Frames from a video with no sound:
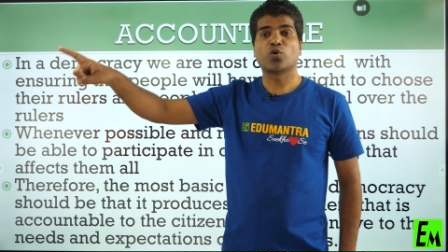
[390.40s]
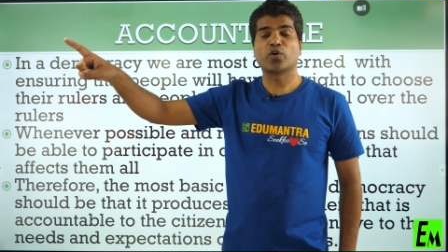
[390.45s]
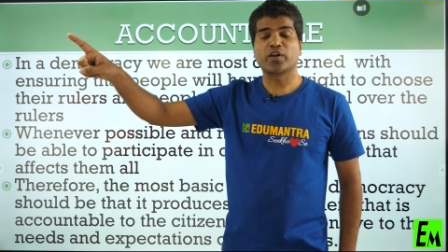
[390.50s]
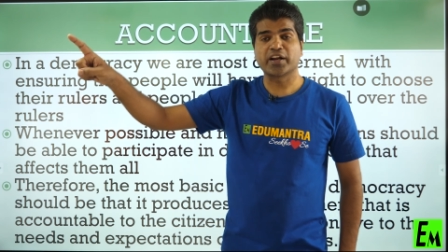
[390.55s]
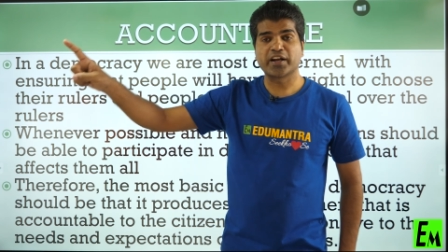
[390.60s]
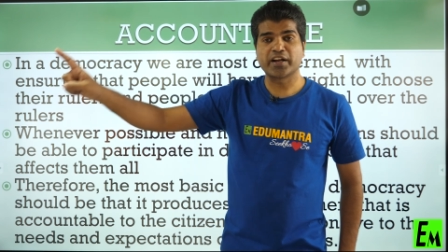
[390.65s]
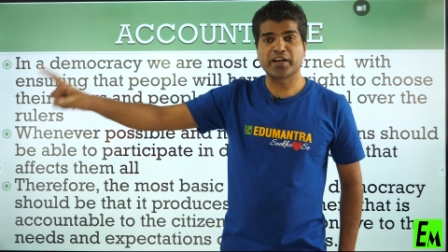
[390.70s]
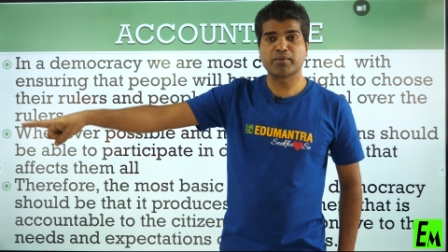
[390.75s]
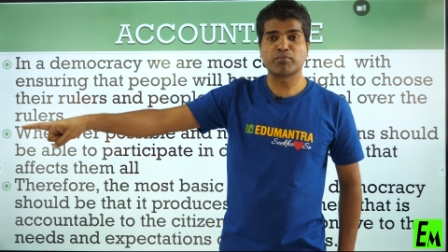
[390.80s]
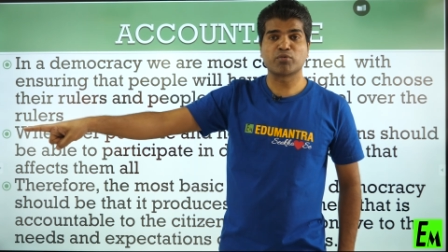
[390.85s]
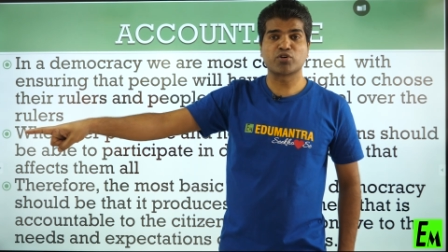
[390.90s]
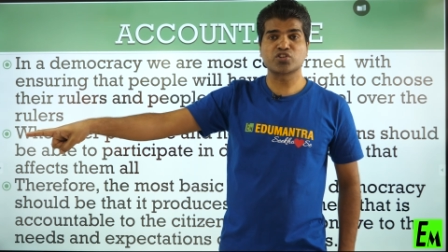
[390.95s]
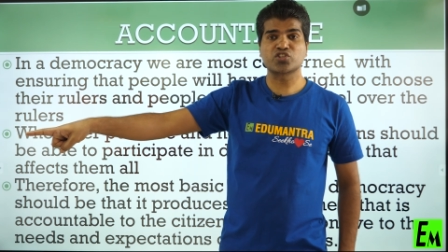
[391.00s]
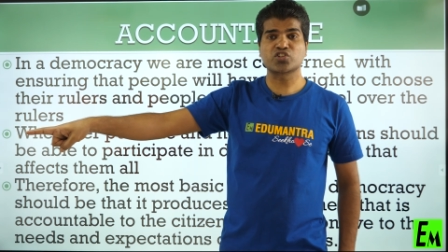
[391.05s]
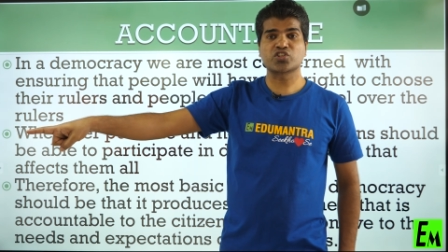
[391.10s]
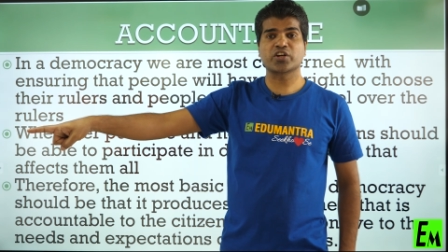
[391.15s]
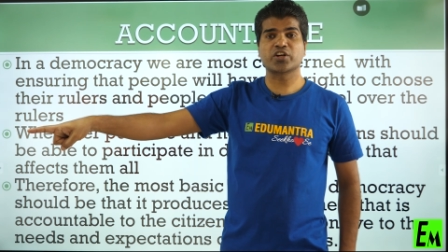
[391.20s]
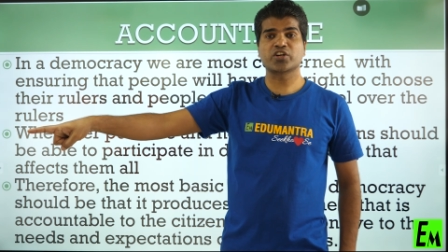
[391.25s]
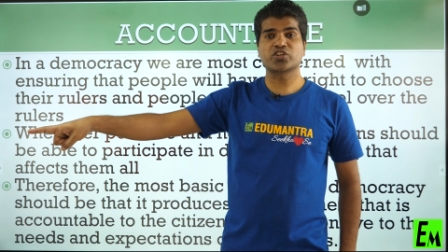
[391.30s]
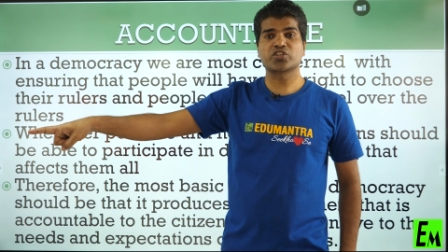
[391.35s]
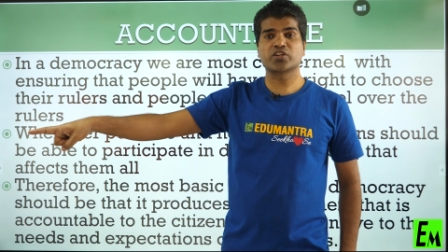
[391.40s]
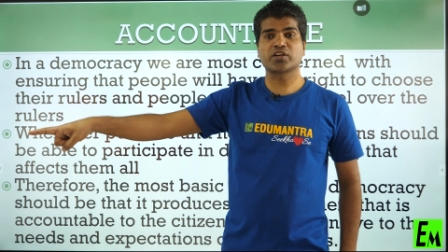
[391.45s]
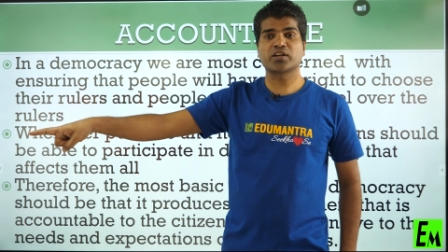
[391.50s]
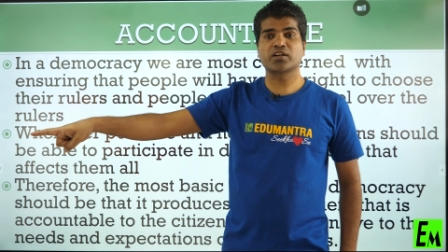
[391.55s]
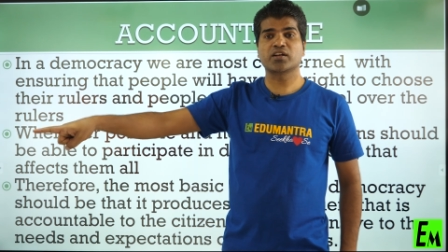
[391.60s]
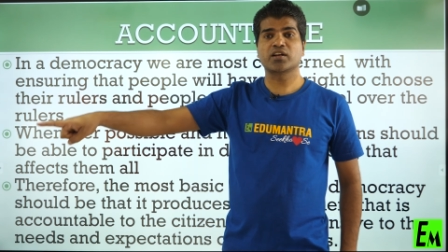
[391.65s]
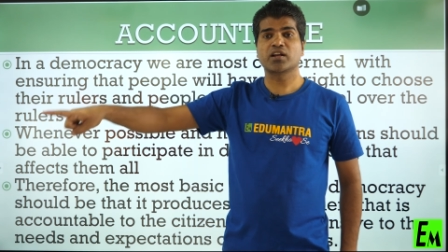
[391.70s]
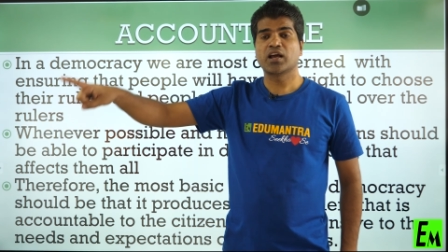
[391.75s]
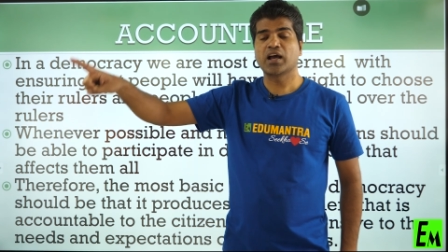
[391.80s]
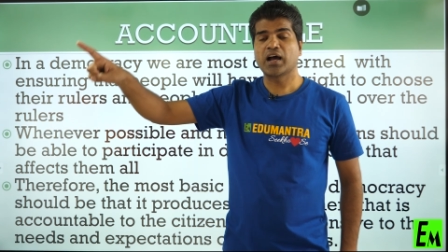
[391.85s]
or a
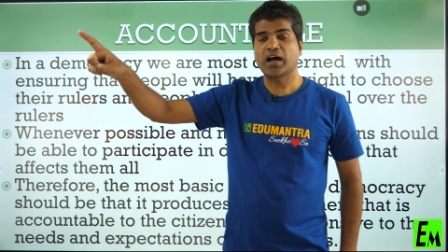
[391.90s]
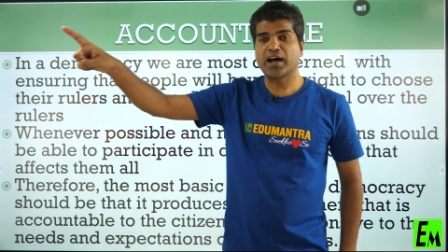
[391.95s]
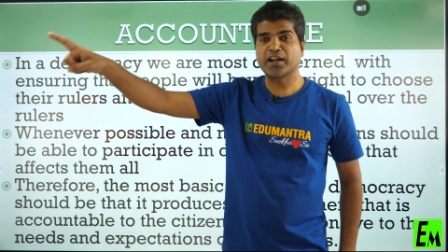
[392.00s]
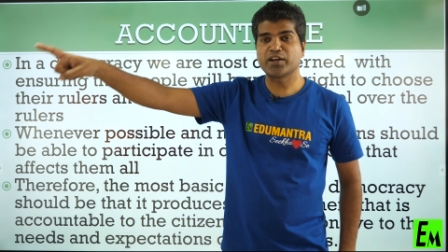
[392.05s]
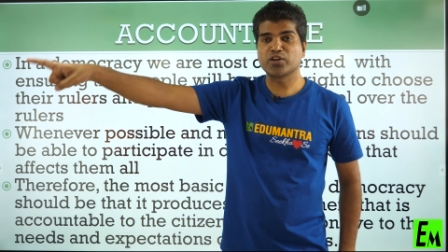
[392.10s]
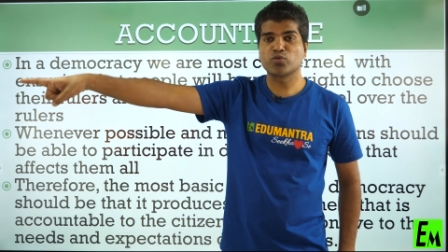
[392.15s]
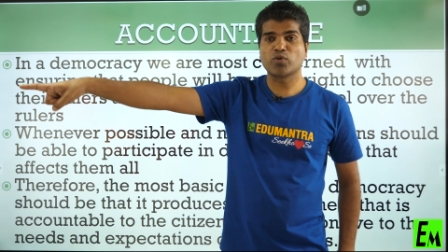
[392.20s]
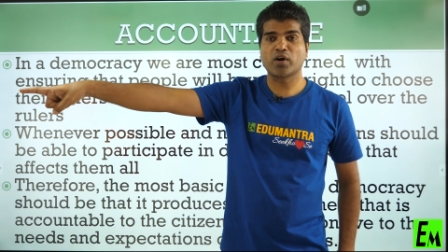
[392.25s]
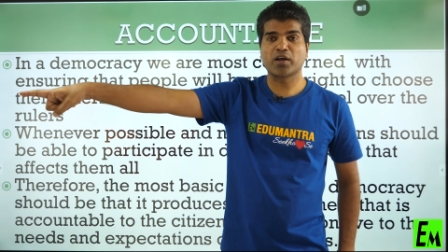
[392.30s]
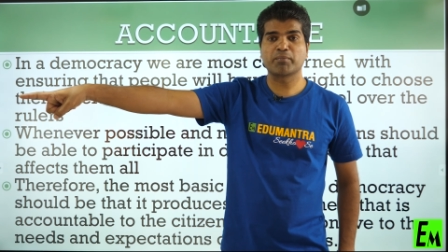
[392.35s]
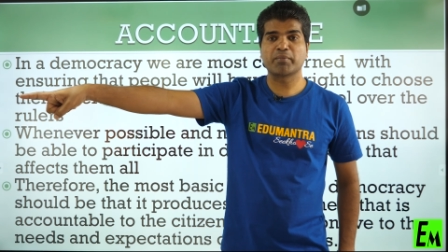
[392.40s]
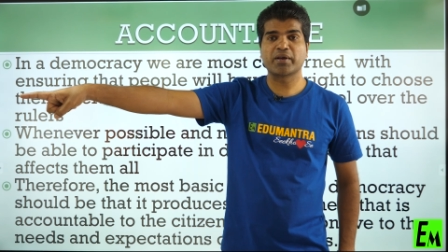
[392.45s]
demonstration, and you are